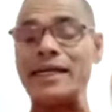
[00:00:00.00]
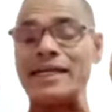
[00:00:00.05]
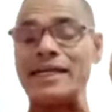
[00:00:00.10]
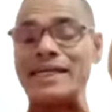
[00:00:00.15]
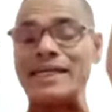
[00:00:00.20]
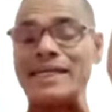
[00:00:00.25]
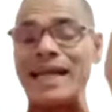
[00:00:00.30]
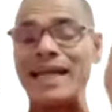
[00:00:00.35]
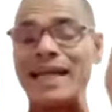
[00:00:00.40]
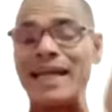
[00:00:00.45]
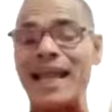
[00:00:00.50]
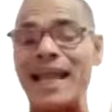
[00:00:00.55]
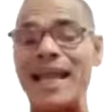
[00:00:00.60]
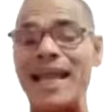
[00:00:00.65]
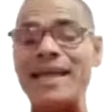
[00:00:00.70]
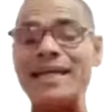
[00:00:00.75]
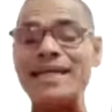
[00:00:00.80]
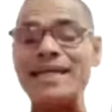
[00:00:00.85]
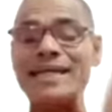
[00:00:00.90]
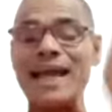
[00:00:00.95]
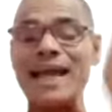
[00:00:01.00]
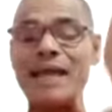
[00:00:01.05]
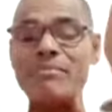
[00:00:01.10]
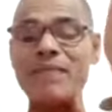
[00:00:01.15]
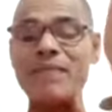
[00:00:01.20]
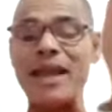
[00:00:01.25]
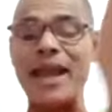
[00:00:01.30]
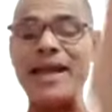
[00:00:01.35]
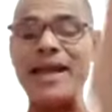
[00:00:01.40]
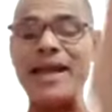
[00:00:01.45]
can anytime,
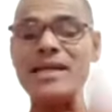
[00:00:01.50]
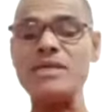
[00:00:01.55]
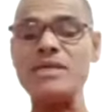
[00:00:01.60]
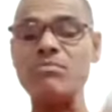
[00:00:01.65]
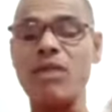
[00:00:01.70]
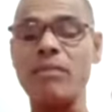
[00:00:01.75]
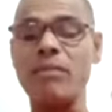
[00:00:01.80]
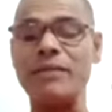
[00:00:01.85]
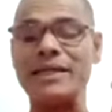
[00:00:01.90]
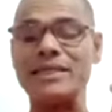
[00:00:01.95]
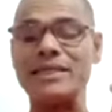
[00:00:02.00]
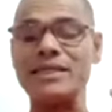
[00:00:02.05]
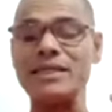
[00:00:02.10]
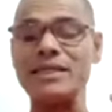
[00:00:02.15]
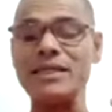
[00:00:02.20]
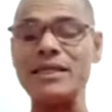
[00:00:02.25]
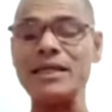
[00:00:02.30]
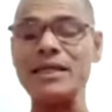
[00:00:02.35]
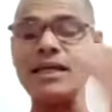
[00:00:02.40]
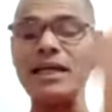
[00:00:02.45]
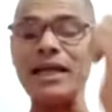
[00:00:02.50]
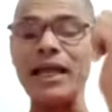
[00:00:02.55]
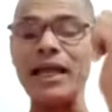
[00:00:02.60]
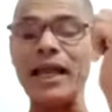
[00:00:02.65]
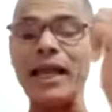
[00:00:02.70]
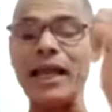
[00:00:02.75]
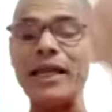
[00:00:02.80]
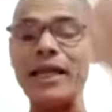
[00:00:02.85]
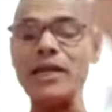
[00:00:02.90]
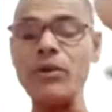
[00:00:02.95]
any moment,
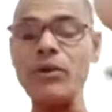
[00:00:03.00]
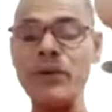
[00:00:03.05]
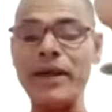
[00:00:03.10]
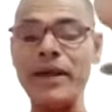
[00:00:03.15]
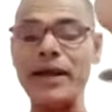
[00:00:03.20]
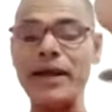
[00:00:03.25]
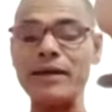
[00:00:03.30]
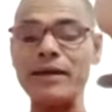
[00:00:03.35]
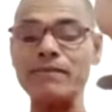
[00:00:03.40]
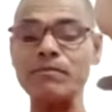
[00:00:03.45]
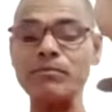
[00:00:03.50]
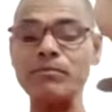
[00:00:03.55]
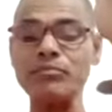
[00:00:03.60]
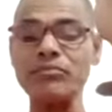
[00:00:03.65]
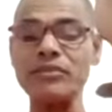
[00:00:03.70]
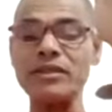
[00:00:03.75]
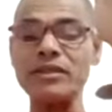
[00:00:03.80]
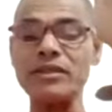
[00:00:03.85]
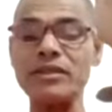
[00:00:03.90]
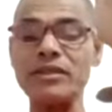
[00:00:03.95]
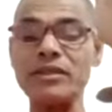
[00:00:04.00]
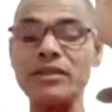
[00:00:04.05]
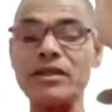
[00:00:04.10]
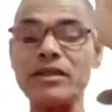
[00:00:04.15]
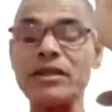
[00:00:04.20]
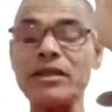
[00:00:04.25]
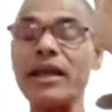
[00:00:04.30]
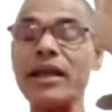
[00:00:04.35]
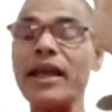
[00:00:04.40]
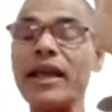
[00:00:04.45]
anywhere,
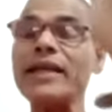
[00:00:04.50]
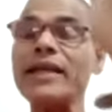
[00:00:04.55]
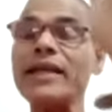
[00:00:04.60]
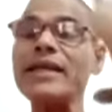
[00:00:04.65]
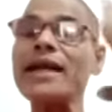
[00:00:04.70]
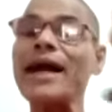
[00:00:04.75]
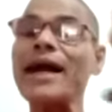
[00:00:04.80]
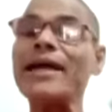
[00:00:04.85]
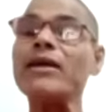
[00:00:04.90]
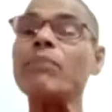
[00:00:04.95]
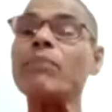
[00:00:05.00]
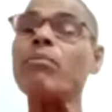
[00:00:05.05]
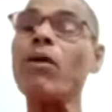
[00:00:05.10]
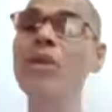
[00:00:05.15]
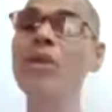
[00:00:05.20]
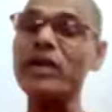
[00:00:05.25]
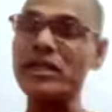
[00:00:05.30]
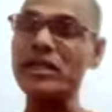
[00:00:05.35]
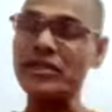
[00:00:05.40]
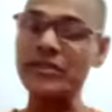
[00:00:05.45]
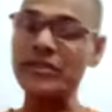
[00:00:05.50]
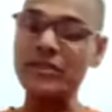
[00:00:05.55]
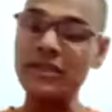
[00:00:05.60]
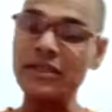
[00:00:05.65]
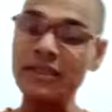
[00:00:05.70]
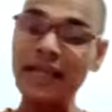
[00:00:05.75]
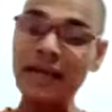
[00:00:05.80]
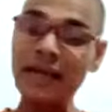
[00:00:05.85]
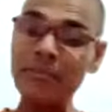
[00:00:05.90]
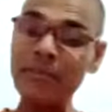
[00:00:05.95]
any kind of bodies.
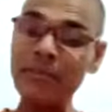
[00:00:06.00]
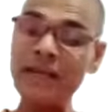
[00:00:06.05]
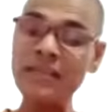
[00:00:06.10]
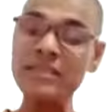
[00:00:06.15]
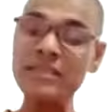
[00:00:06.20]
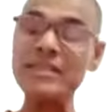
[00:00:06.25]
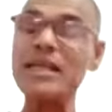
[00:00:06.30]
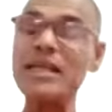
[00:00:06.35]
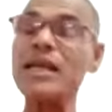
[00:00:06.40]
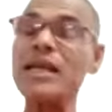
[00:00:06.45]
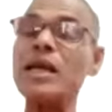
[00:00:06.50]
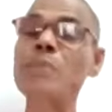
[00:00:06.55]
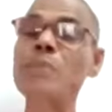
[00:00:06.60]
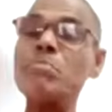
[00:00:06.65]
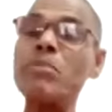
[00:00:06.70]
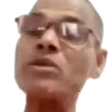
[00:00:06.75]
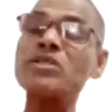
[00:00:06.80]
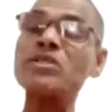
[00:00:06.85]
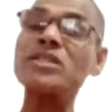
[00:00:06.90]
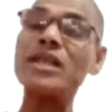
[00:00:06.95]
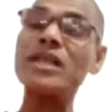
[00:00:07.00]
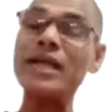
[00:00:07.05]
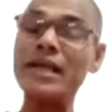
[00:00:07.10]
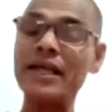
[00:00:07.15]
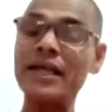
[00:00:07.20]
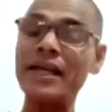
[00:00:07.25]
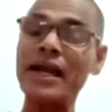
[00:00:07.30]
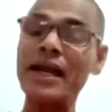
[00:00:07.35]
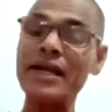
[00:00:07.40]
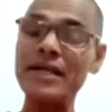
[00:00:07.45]
That means a person
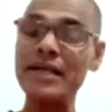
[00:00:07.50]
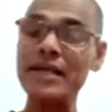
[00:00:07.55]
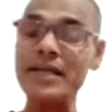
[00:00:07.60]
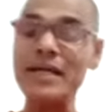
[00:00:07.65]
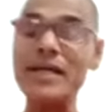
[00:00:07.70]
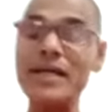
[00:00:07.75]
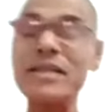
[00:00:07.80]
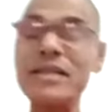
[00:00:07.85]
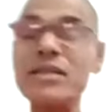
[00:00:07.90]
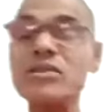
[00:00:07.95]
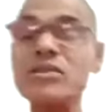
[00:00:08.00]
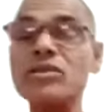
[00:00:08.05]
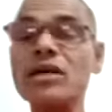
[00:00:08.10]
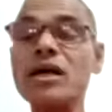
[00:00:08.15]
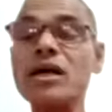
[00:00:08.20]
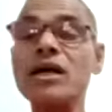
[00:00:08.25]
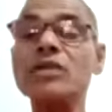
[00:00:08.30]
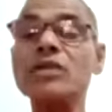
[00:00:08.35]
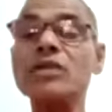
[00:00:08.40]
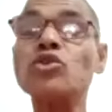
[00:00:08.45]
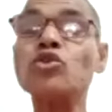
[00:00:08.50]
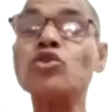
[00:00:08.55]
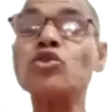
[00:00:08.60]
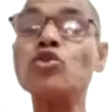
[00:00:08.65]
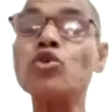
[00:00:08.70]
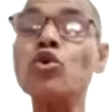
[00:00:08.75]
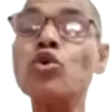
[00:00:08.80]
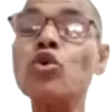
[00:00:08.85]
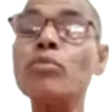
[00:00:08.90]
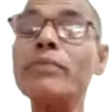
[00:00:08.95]
can create
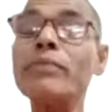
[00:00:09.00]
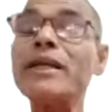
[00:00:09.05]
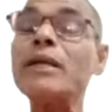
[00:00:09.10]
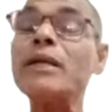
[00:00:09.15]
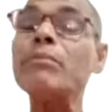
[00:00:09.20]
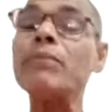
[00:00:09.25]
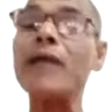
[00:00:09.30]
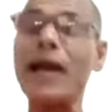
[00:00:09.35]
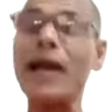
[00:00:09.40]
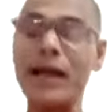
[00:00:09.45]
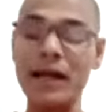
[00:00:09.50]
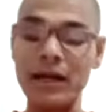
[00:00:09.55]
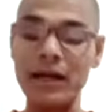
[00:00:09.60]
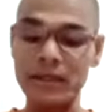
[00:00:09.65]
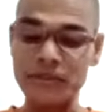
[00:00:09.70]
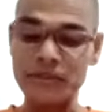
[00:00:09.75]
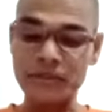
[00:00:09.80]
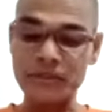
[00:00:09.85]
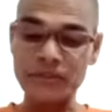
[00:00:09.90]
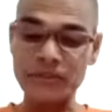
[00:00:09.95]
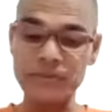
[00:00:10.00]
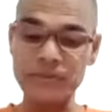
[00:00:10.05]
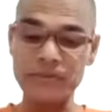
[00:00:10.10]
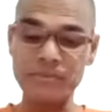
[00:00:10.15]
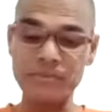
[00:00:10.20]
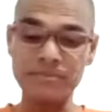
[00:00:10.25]
so many miracles.